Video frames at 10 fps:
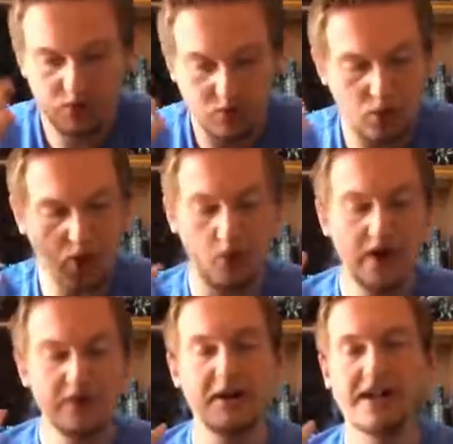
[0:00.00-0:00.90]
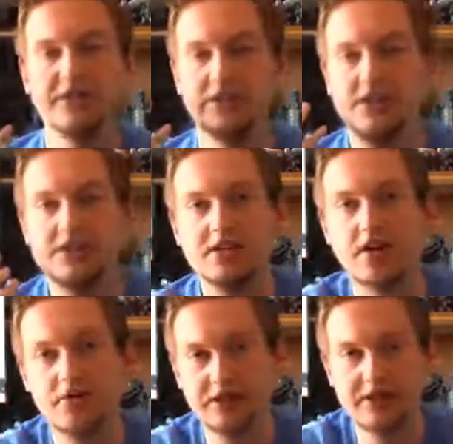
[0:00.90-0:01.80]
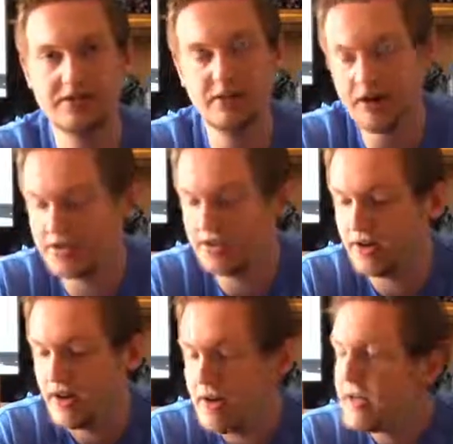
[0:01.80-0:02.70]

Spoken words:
where do I even start with this monster?